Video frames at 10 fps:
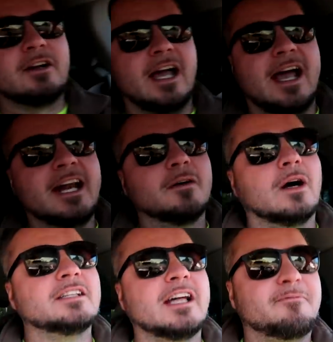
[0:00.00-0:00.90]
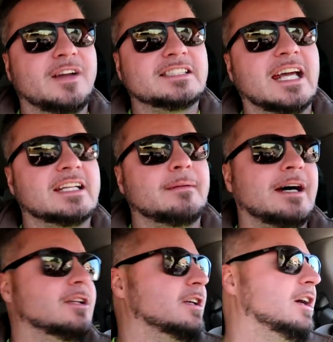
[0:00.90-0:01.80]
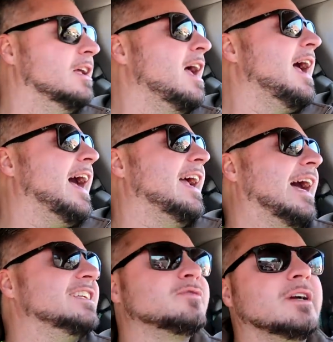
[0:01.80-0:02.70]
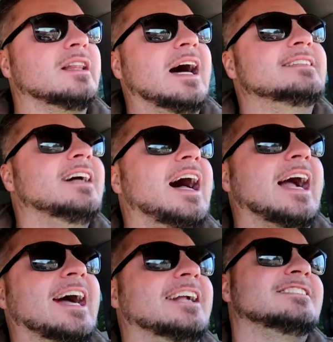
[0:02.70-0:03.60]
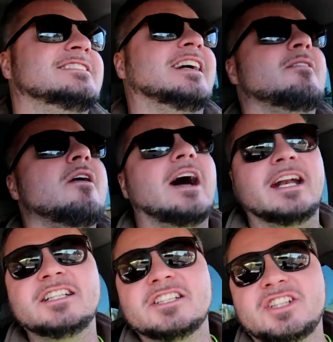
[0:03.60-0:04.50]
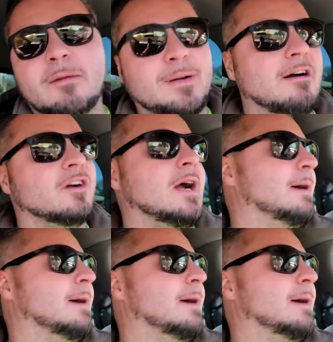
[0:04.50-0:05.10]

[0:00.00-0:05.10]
okay, anyways, that fence got to come out looking good. Hey, I just realized I need to jump out and